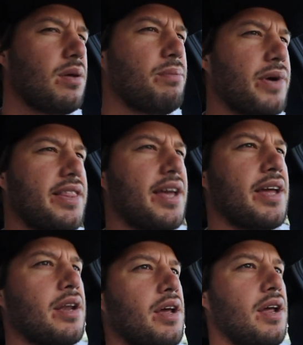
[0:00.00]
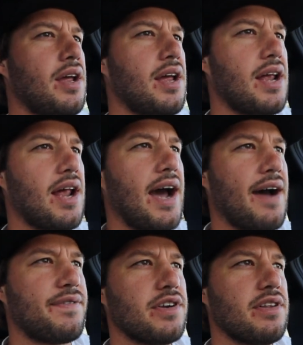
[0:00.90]
But then
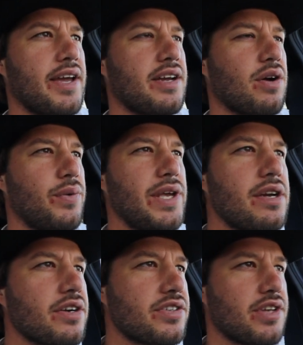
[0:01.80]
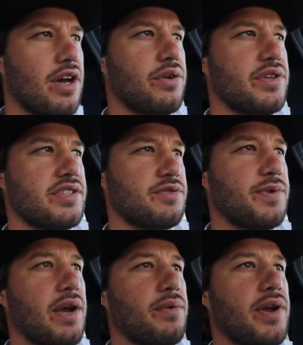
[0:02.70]
after like a week or so, this is
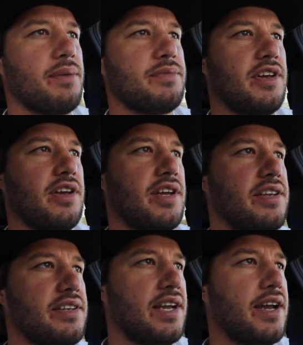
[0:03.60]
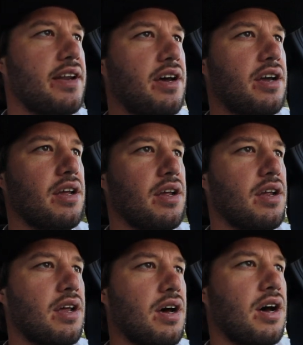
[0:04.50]
when I went up to Indiana.
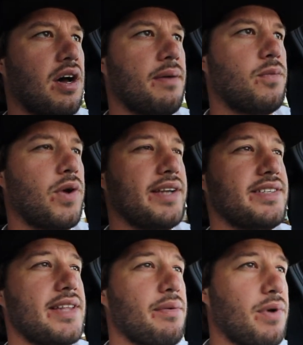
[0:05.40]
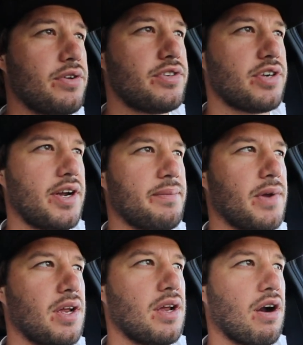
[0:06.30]
When I did that road trip,
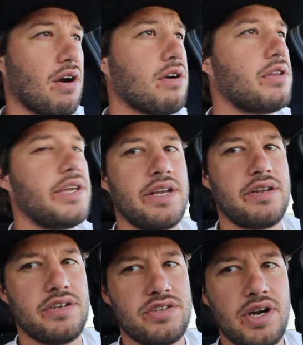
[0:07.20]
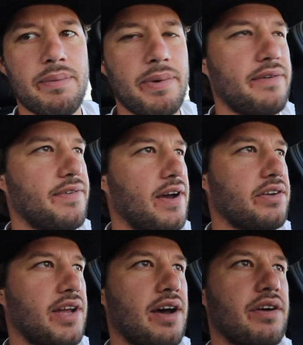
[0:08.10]
early into the trip, I
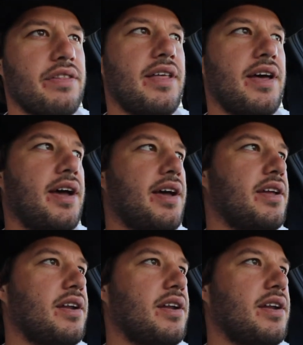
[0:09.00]
found out that,